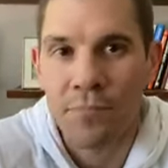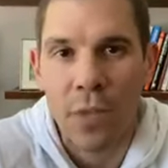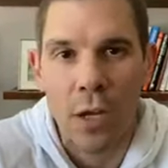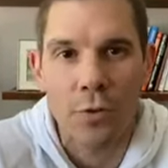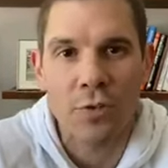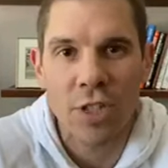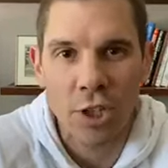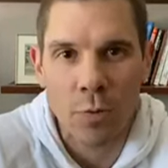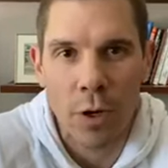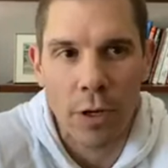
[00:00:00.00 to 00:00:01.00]
new
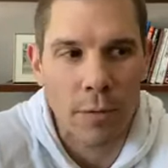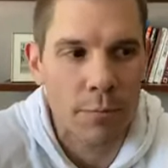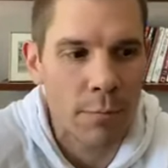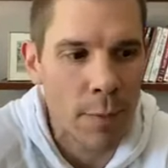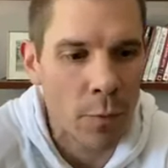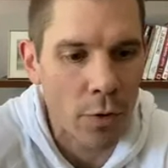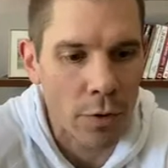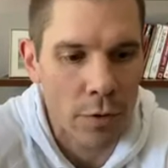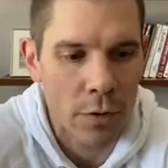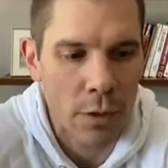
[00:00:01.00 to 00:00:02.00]
sanctuary member
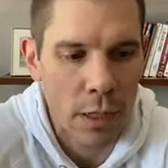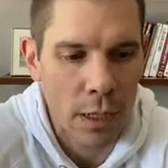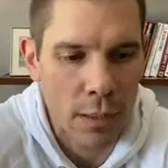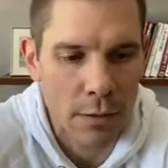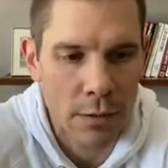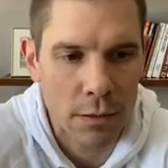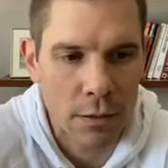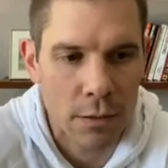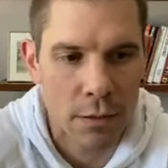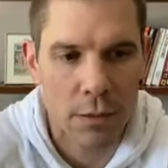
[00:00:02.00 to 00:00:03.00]

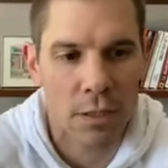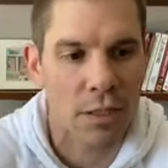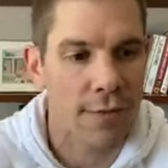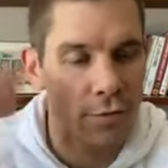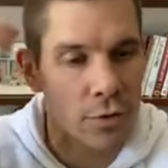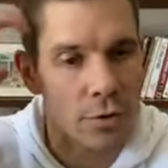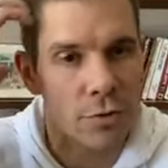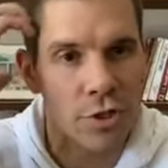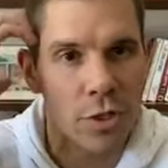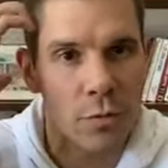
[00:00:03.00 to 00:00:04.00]
this afternoon.
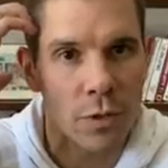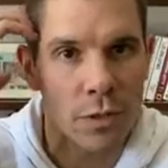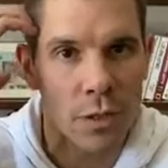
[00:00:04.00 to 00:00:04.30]
She's